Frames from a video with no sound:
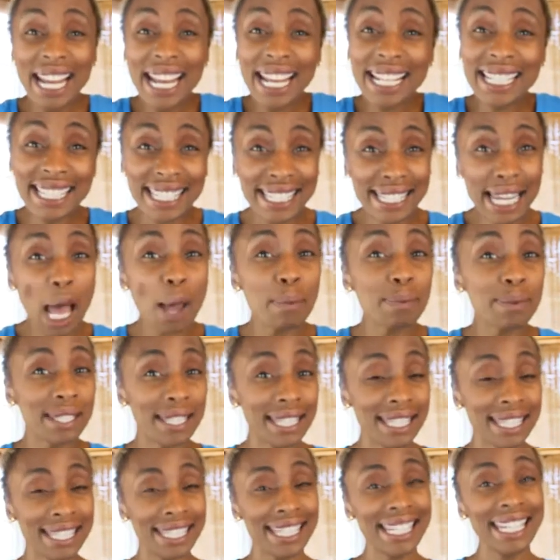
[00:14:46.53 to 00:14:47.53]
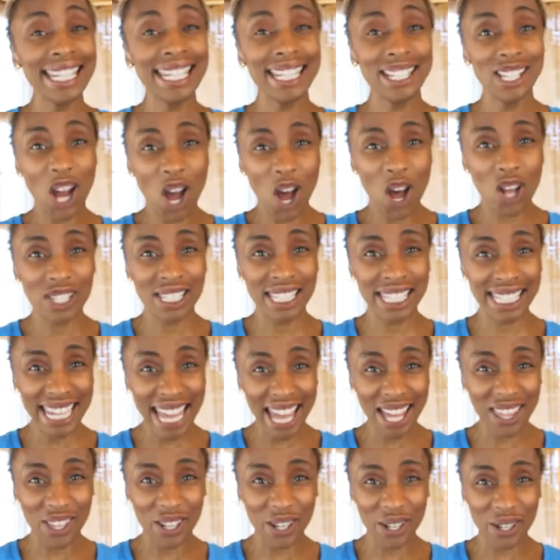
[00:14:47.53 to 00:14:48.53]
it stops the scene
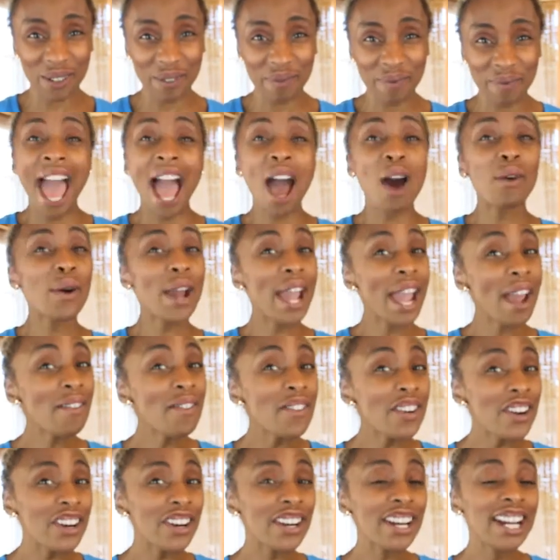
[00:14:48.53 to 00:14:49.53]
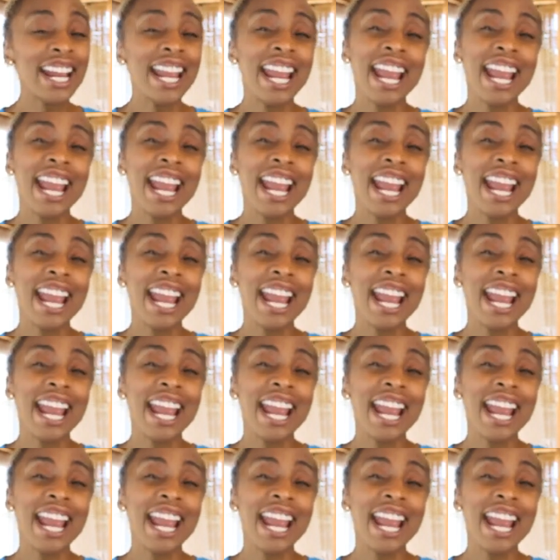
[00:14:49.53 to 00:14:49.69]
altogether. However,